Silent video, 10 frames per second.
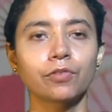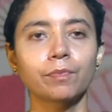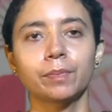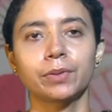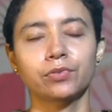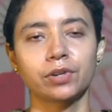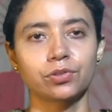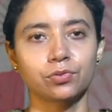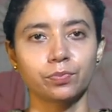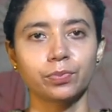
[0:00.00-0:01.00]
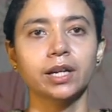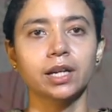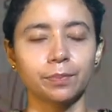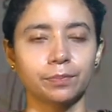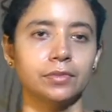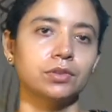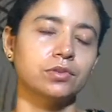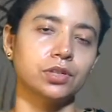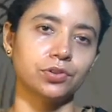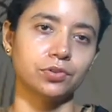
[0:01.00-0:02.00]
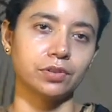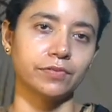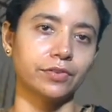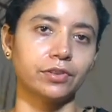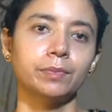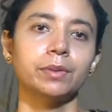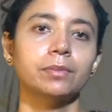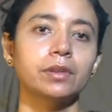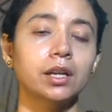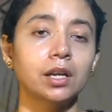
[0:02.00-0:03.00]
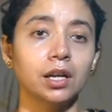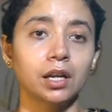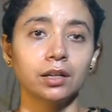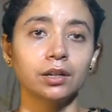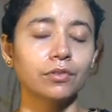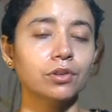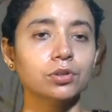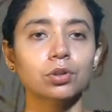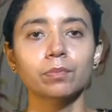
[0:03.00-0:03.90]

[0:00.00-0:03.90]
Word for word: glove puppet tries to bring up those issues in front of the people then of course a